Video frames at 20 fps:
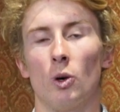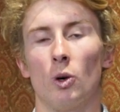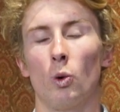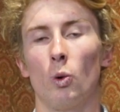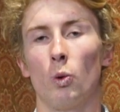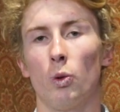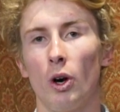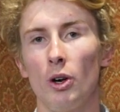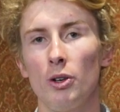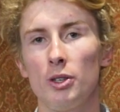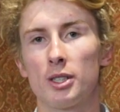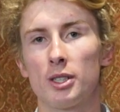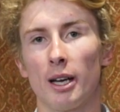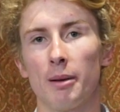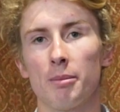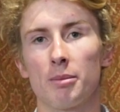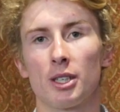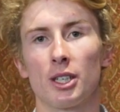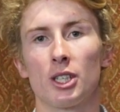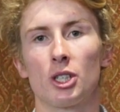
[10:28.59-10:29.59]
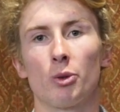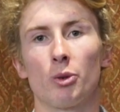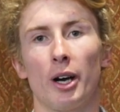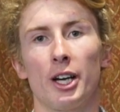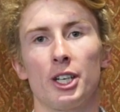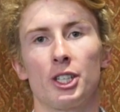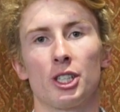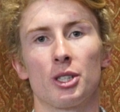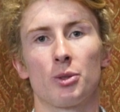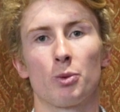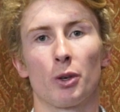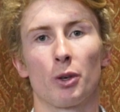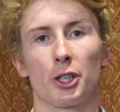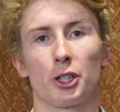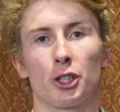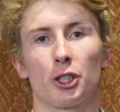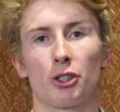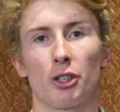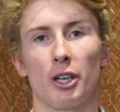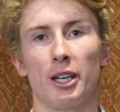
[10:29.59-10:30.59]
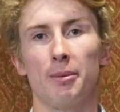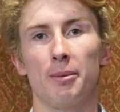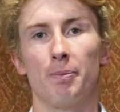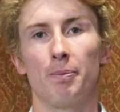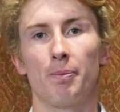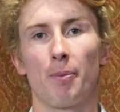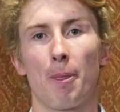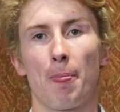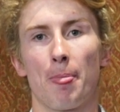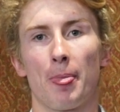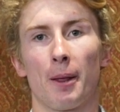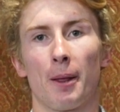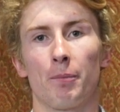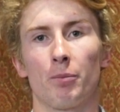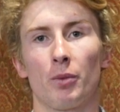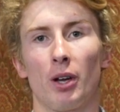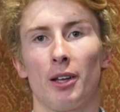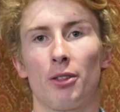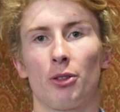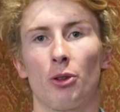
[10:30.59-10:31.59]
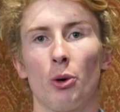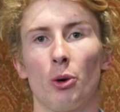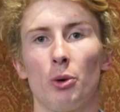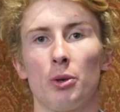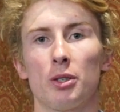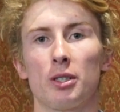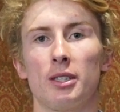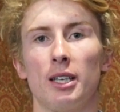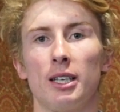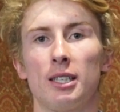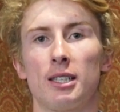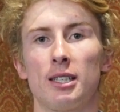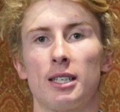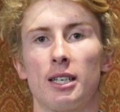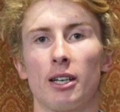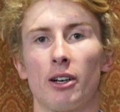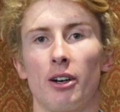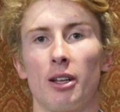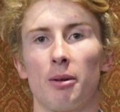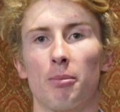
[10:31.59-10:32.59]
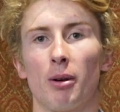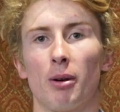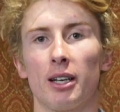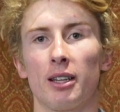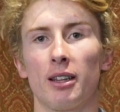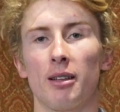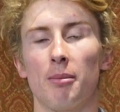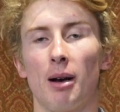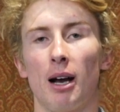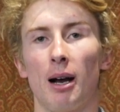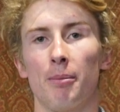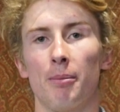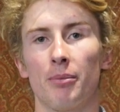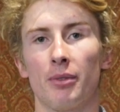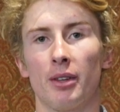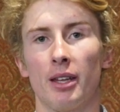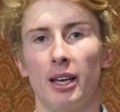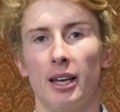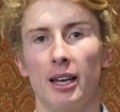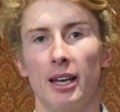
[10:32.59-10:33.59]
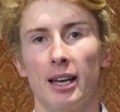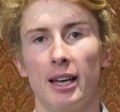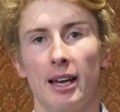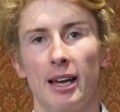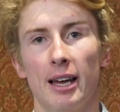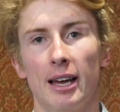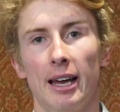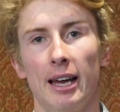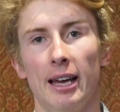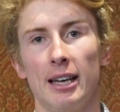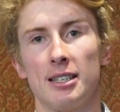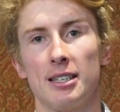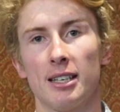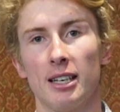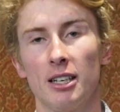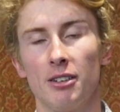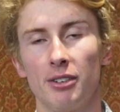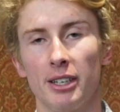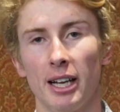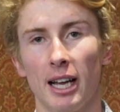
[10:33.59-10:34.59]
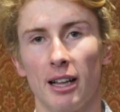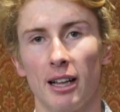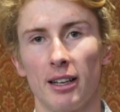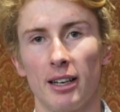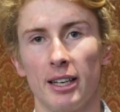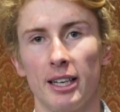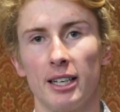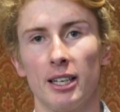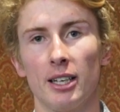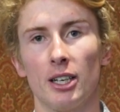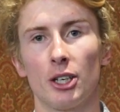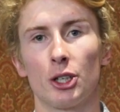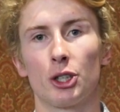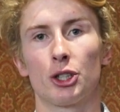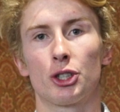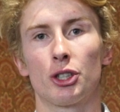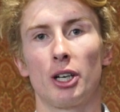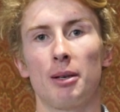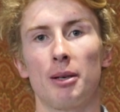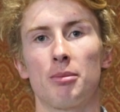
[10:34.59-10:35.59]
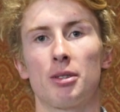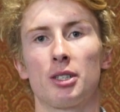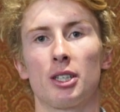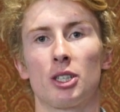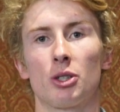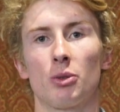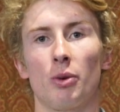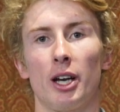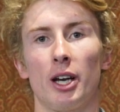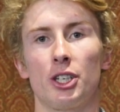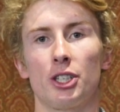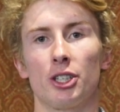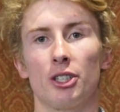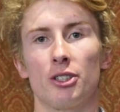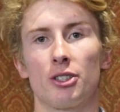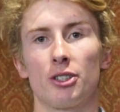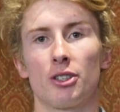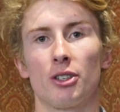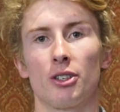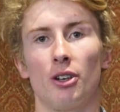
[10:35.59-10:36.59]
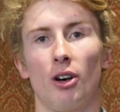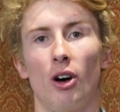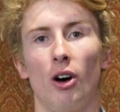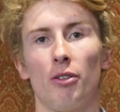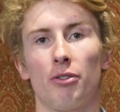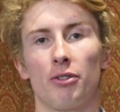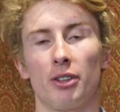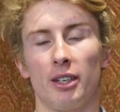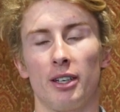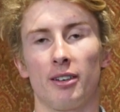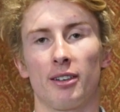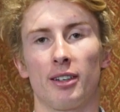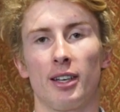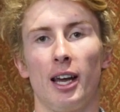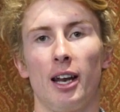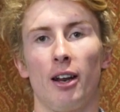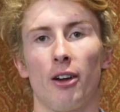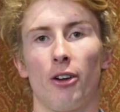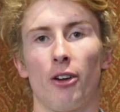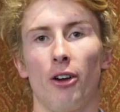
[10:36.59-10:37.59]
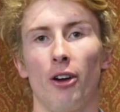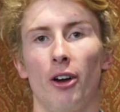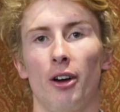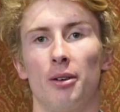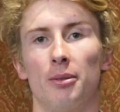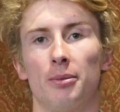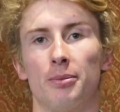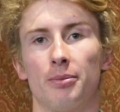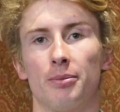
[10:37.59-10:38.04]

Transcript: Although some situations were extreme, I thought it was necessary to bring them up, as in reality, extreme situations often can occur.